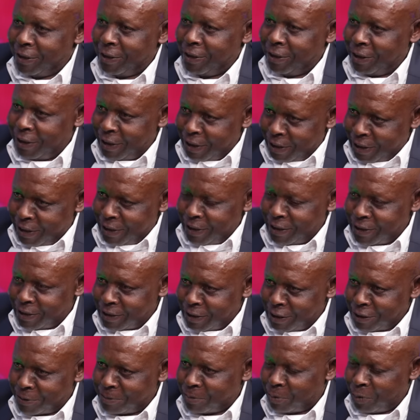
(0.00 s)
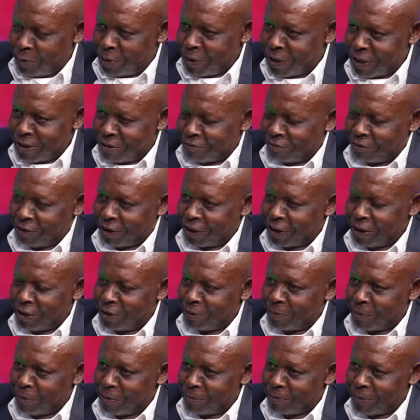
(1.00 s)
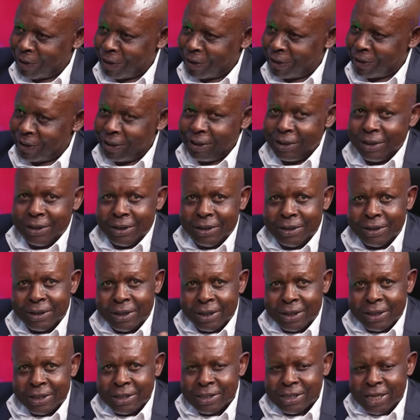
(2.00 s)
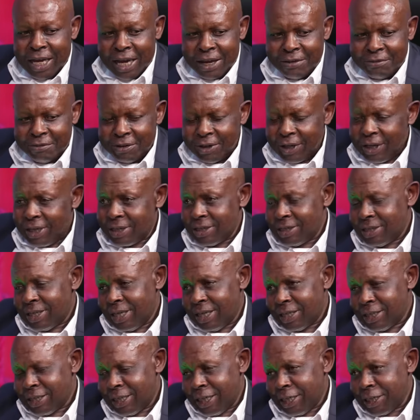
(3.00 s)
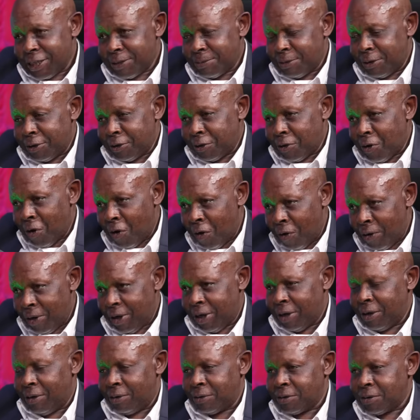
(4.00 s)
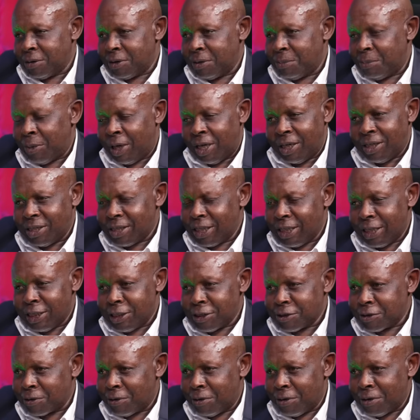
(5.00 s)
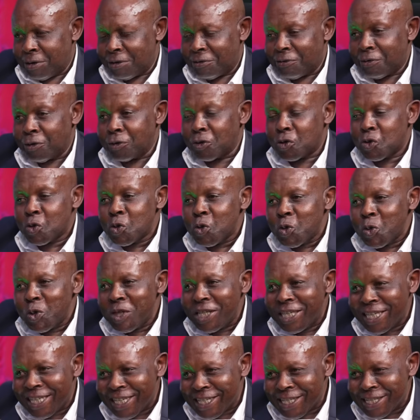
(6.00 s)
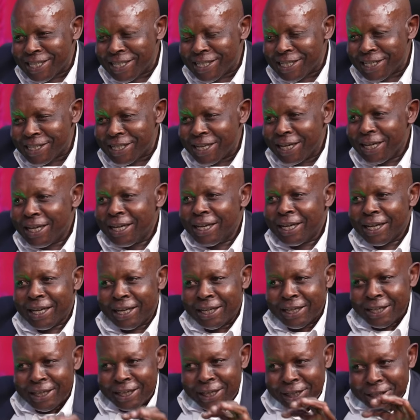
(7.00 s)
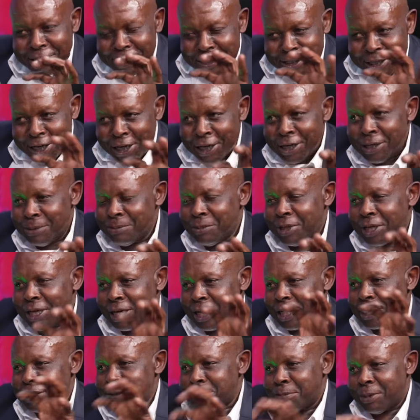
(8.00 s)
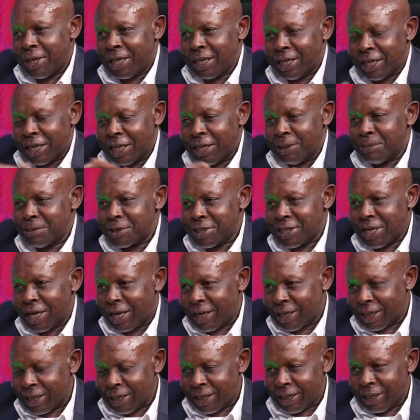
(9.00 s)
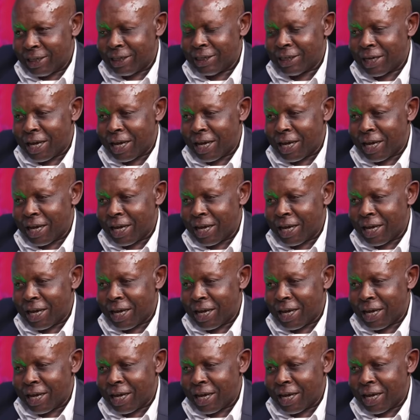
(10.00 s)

Here is this poor African woman. There is evidence that she has been going to the maintenance court for two years, and each time the husband keeps ducking and